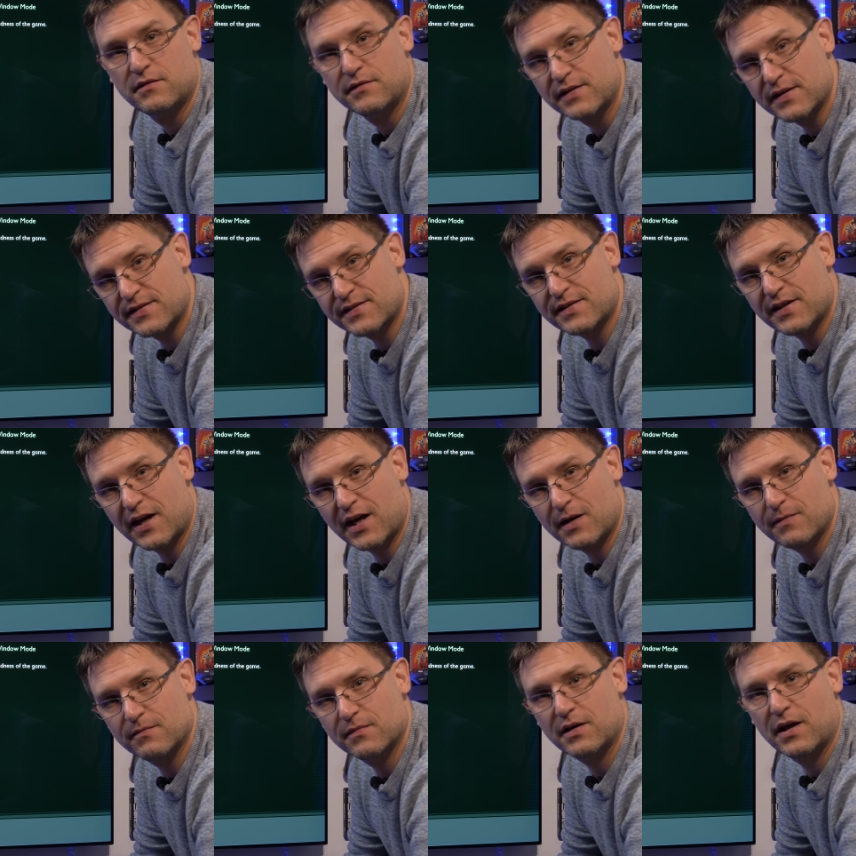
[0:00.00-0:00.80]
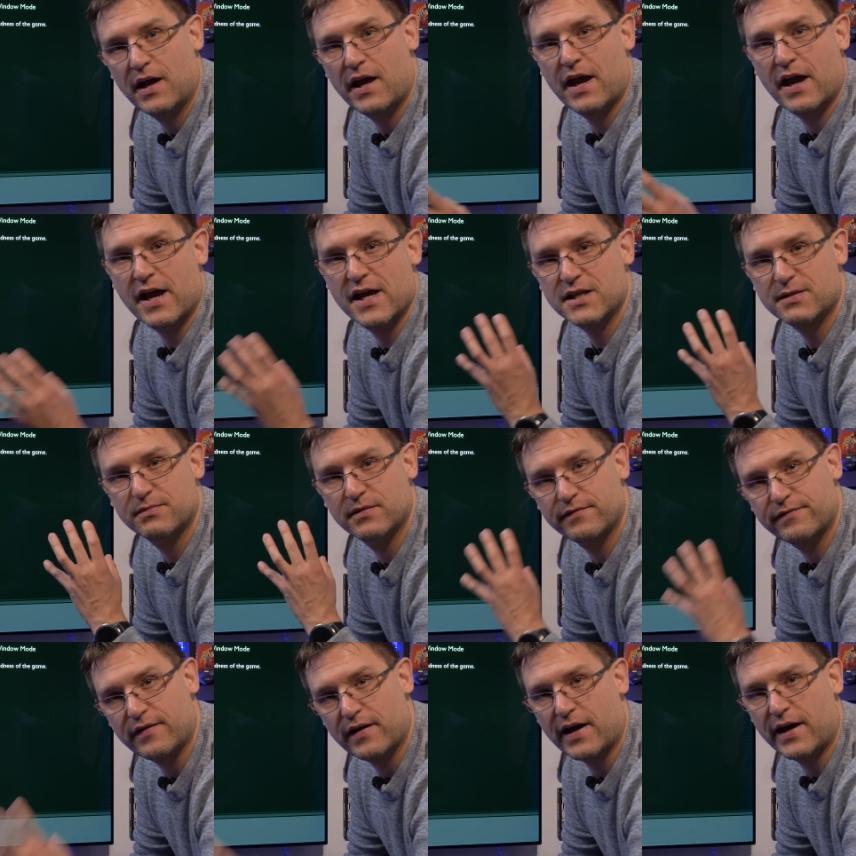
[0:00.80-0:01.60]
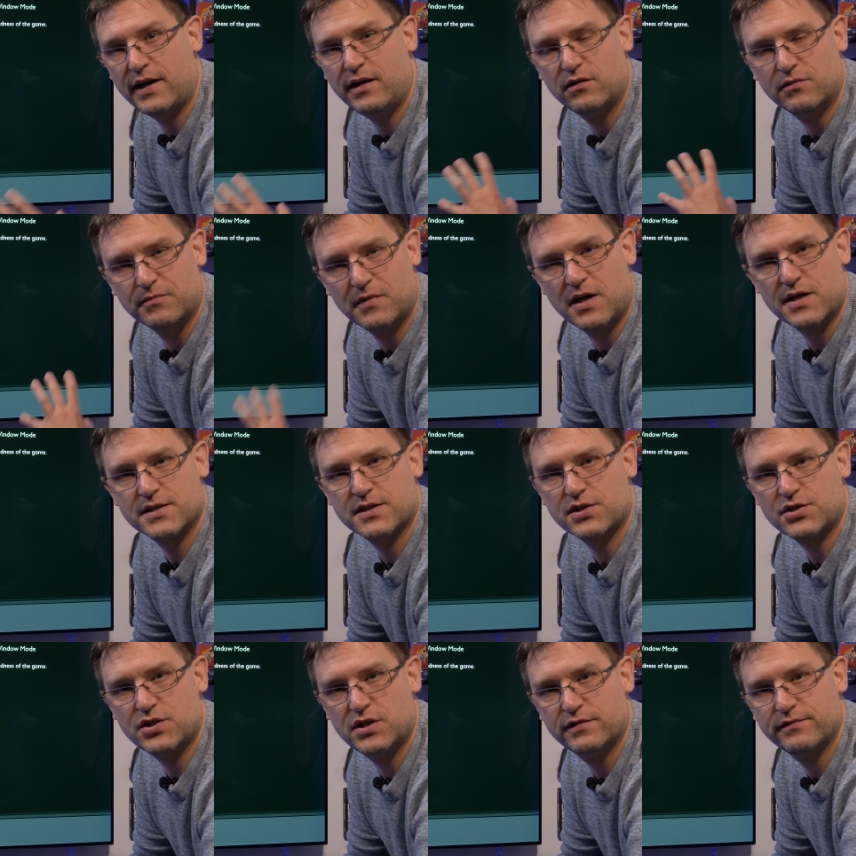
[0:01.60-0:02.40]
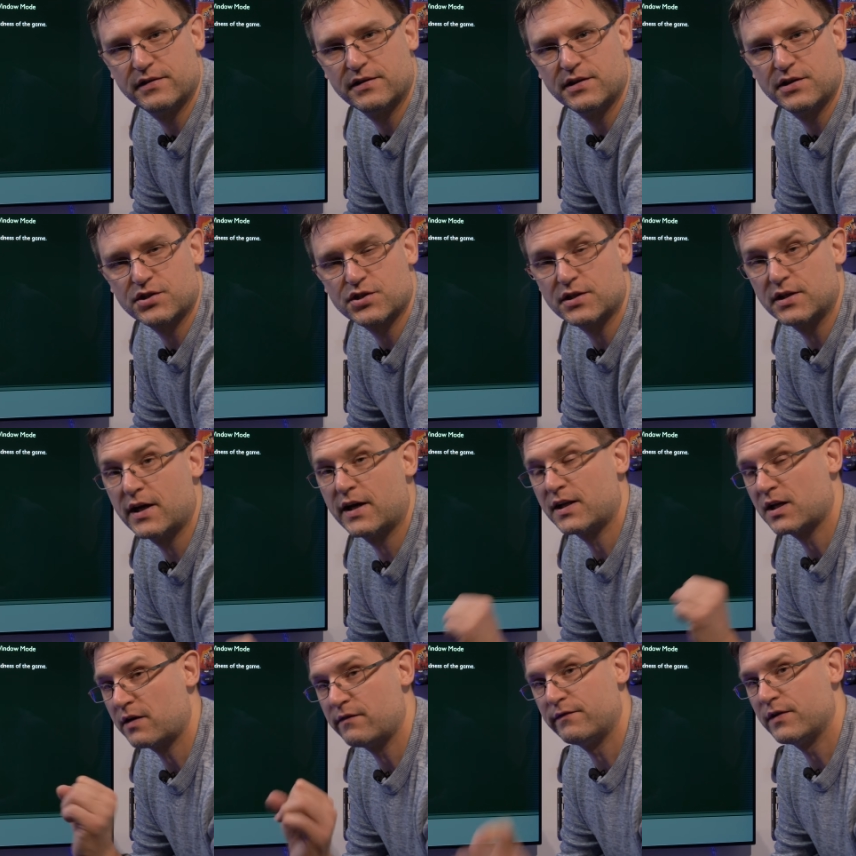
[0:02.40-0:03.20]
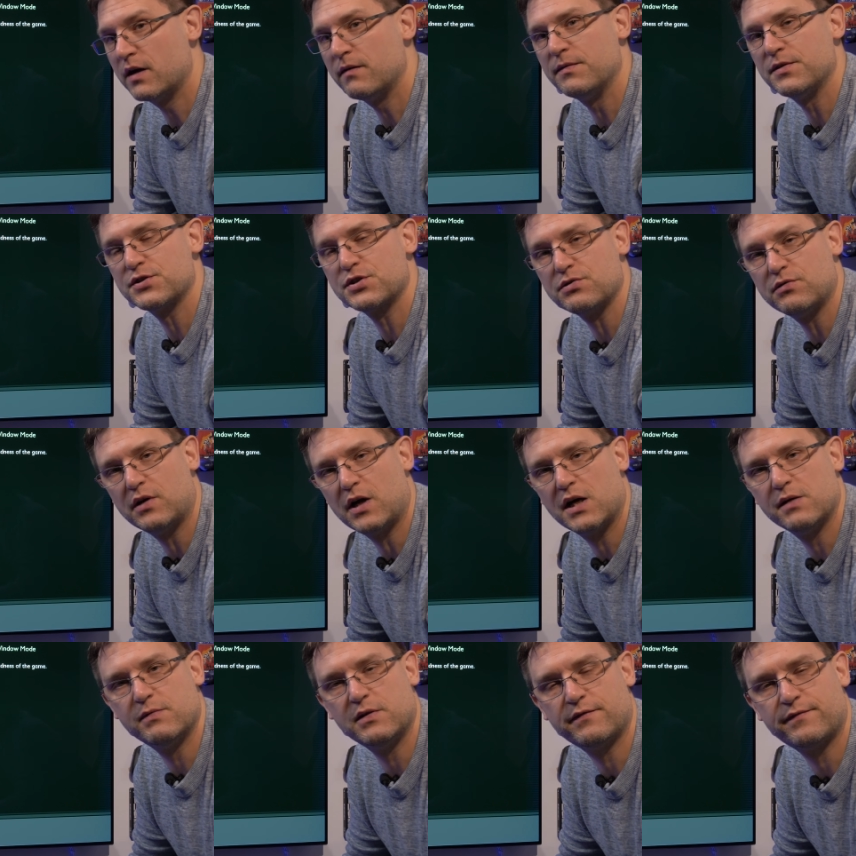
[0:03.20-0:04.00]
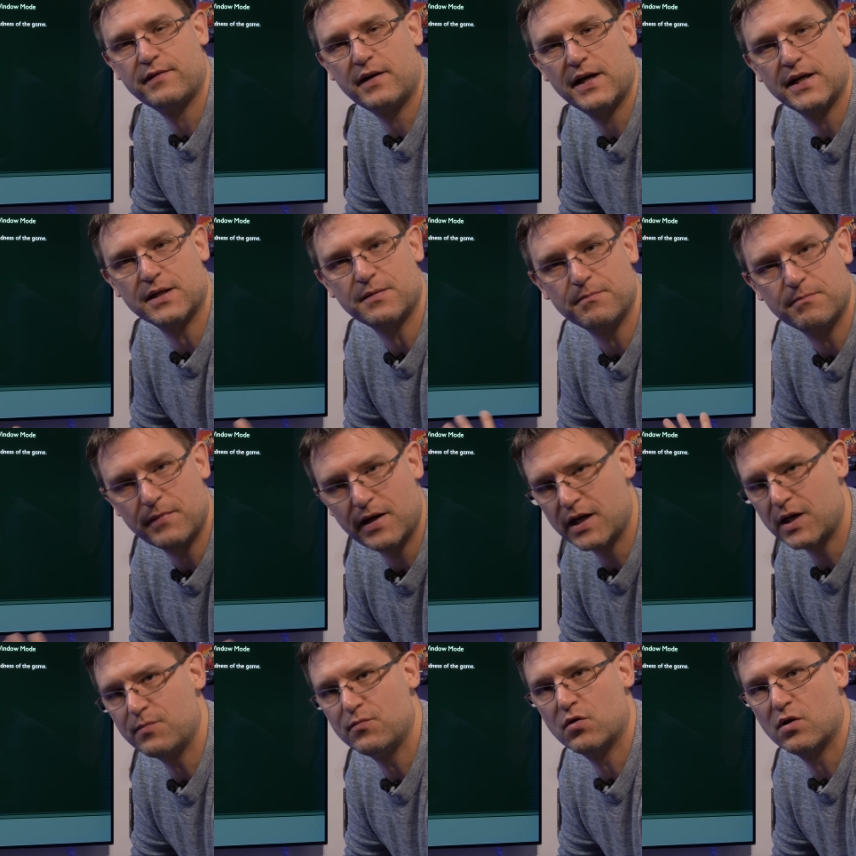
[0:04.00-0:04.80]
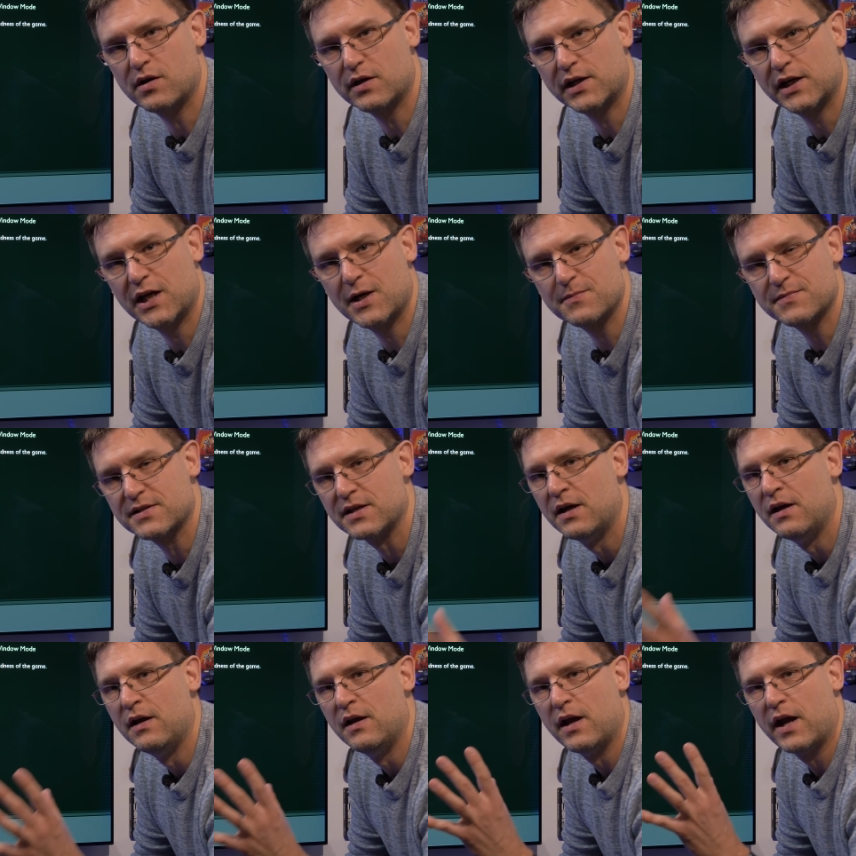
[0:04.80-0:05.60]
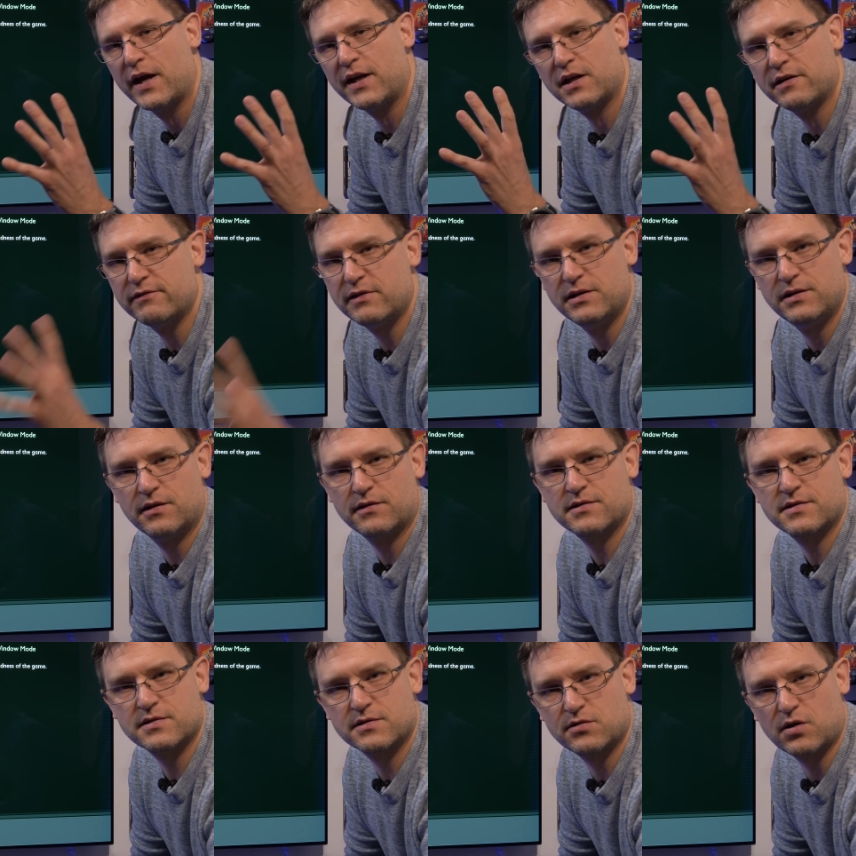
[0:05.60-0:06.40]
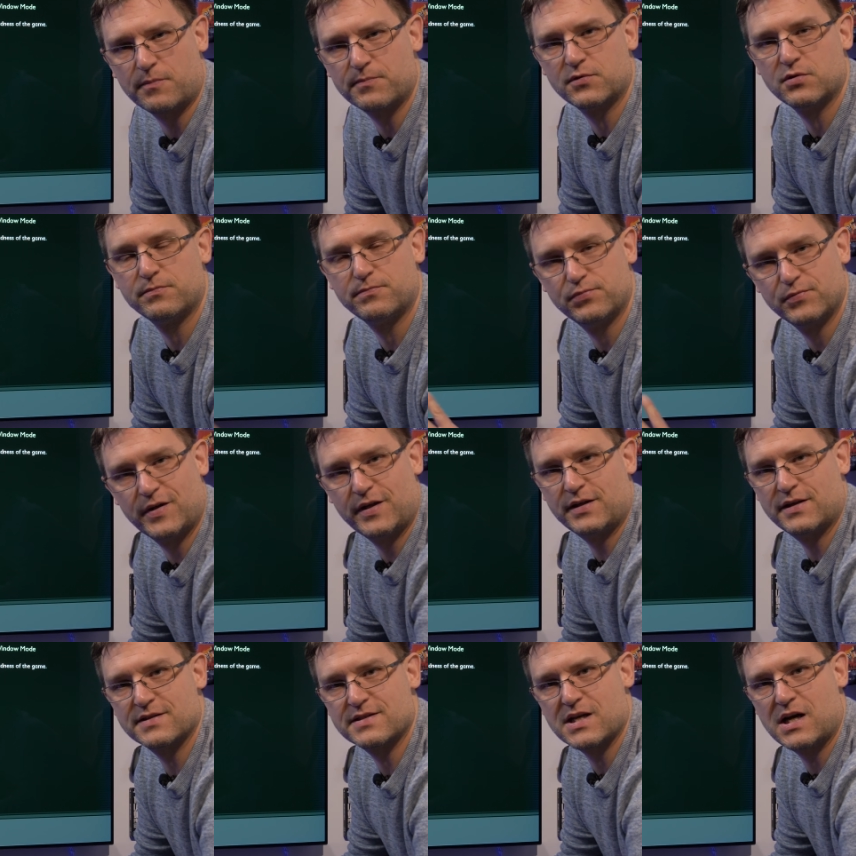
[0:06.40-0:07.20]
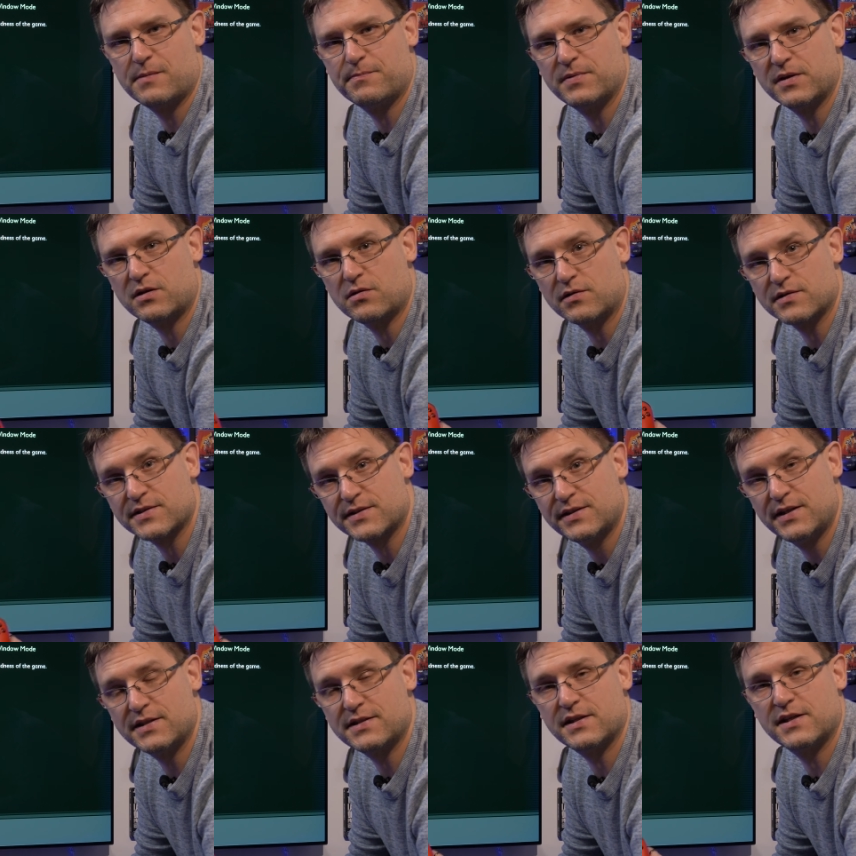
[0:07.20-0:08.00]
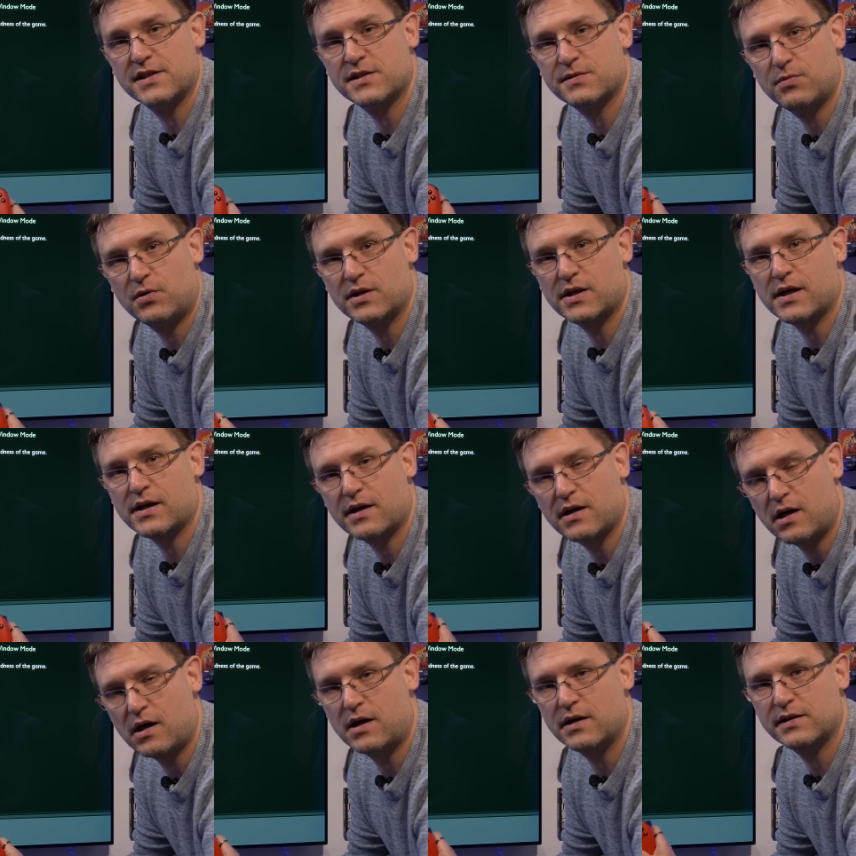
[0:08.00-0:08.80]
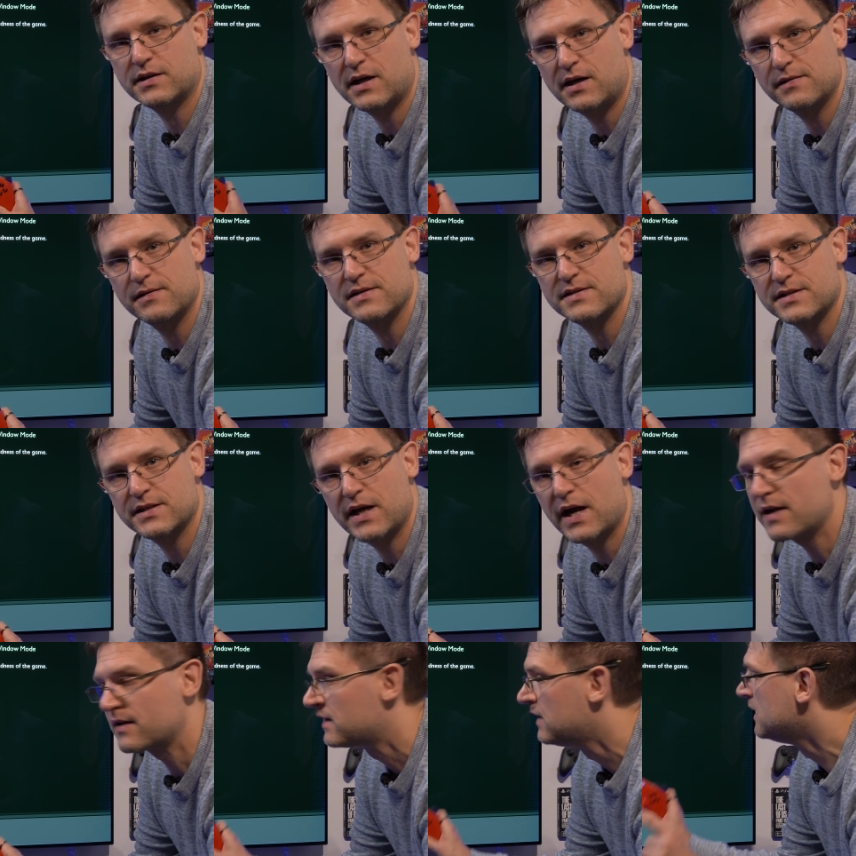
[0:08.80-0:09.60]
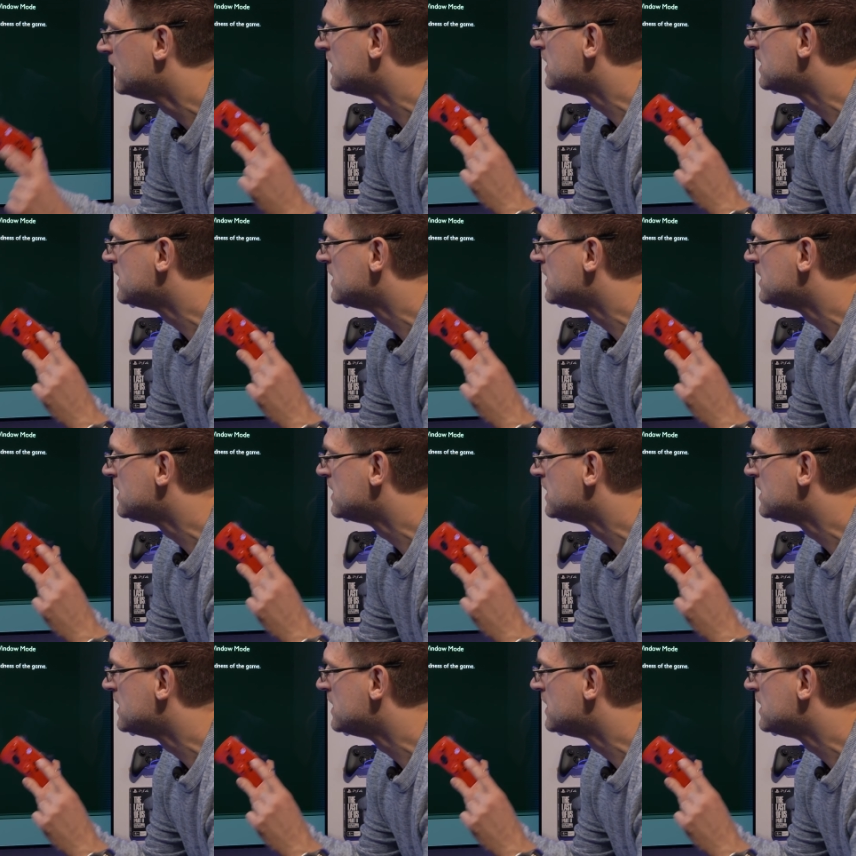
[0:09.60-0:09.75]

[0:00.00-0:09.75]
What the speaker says: The same as with Halo Master Chief Edition, and I'm very sure I will find many more games, and I will not stop to bring this up, because this is what I can't understand.